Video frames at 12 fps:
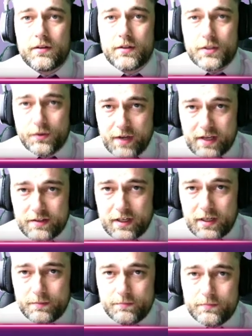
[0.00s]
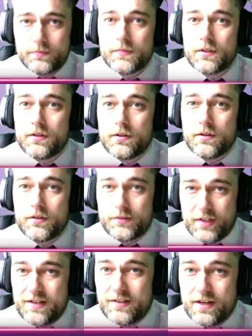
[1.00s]
Till next time,
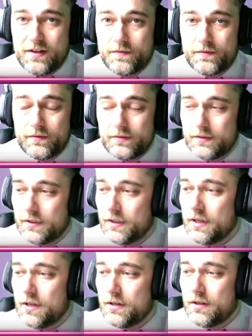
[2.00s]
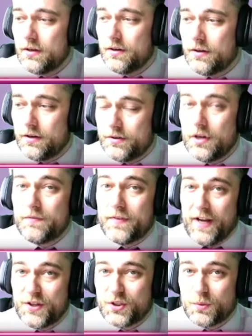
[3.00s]
stay safe. Don't
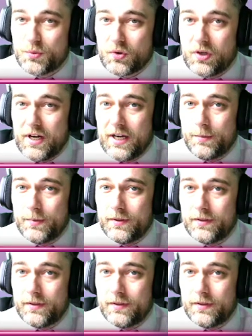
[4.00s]
forget to subscribe.